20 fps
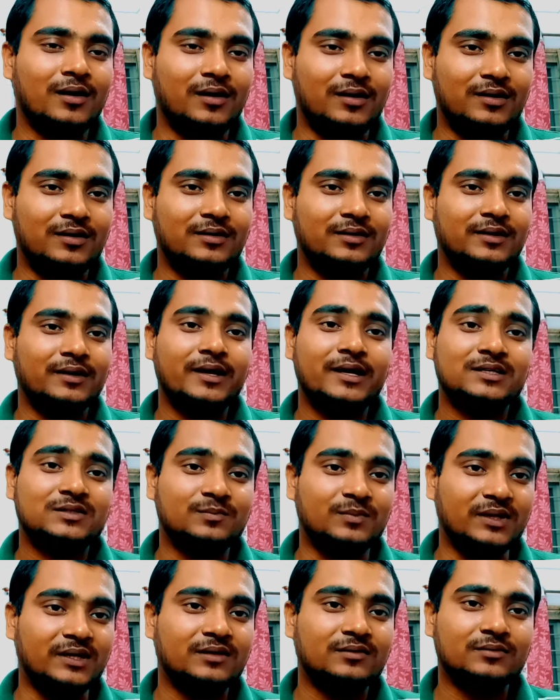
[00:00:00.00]
then I
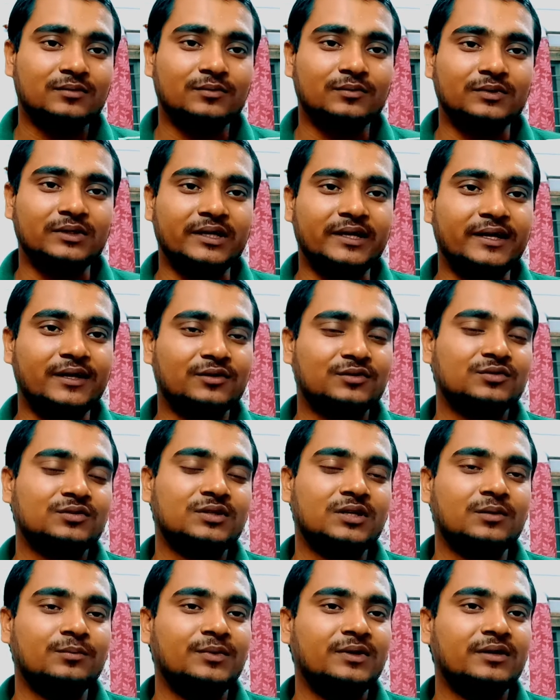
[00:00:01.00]
explain
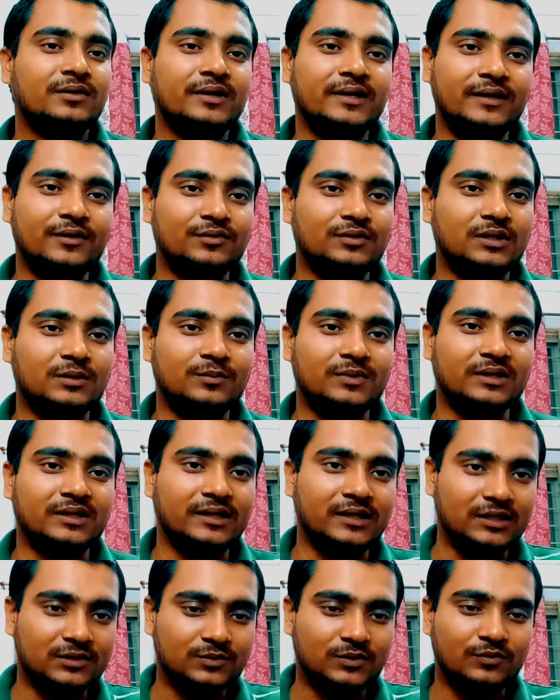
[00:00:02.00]
exothermic or endothermic.
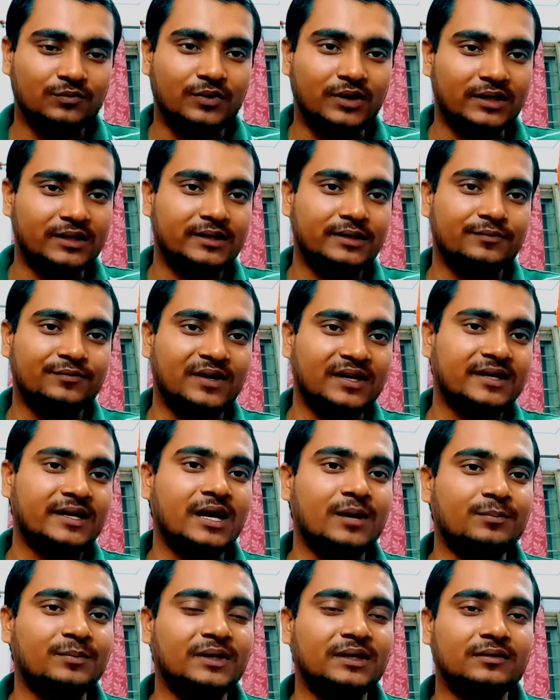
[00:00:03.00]
Then I explain what
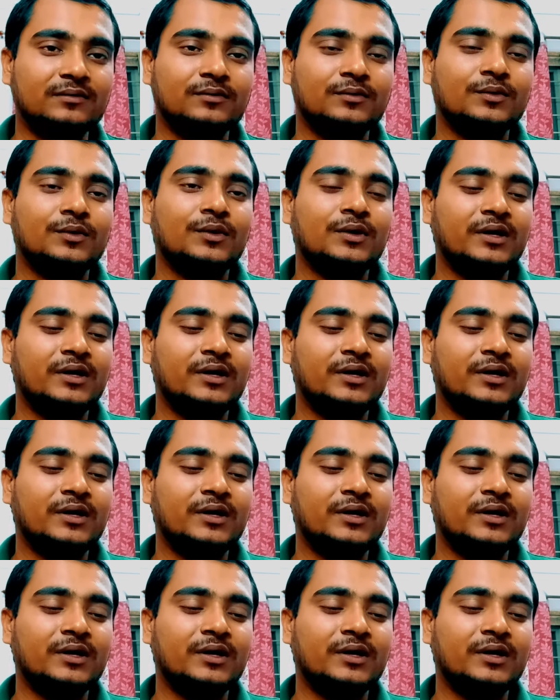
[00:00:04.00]
happening.